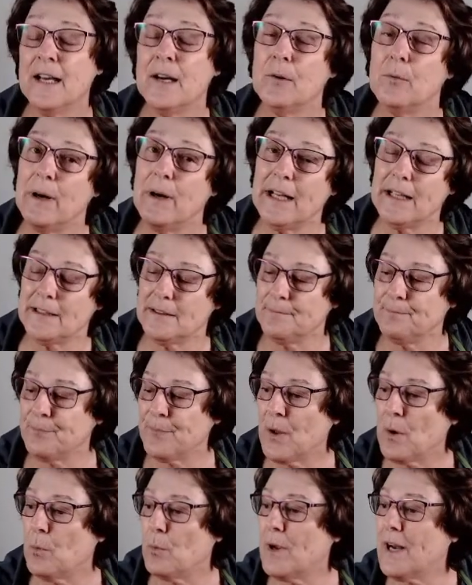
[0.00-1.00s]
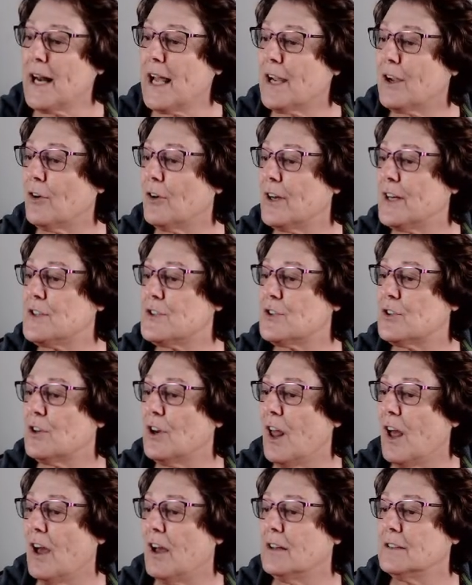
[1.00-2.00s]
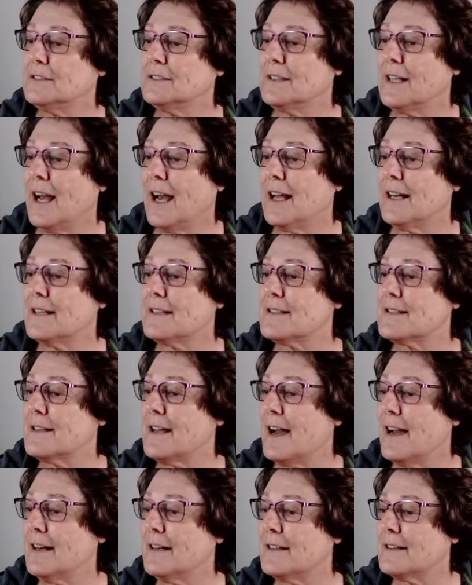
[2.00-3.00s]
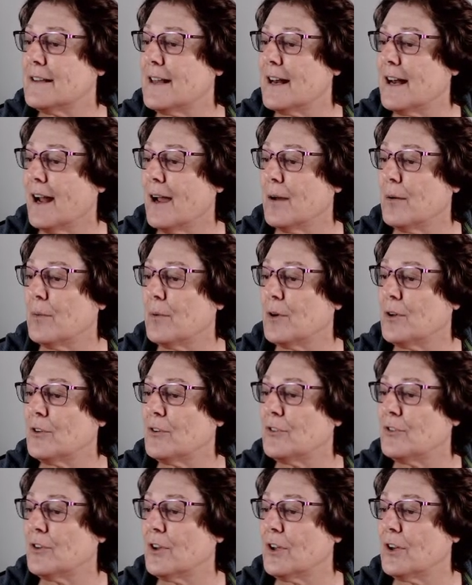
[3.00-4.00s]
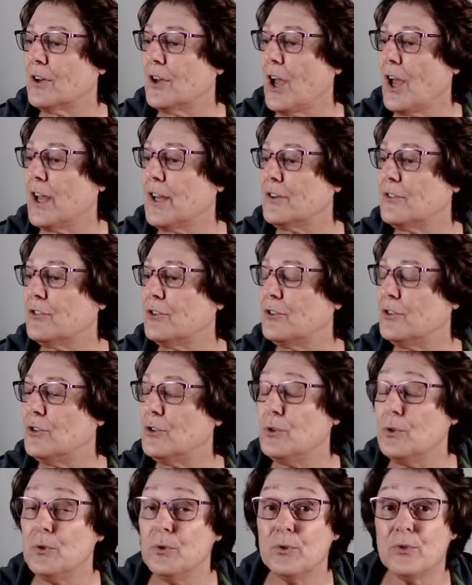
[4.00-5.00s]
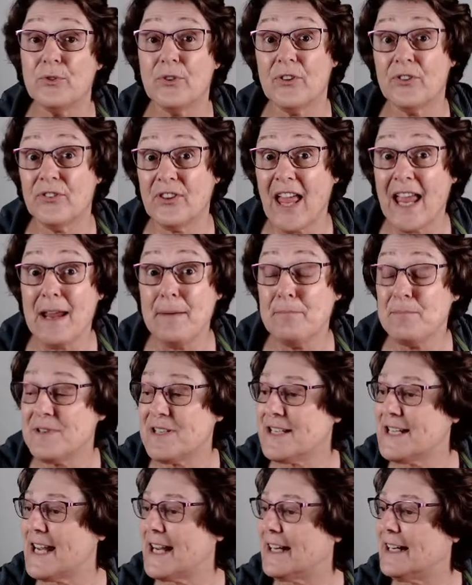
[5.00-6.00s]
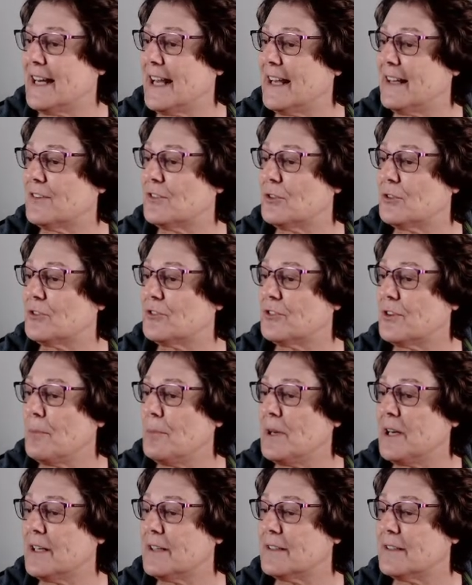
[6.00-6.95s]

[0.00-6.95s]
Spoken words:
Well, when I got into glass, I decided that I was going to use the same techniques or similar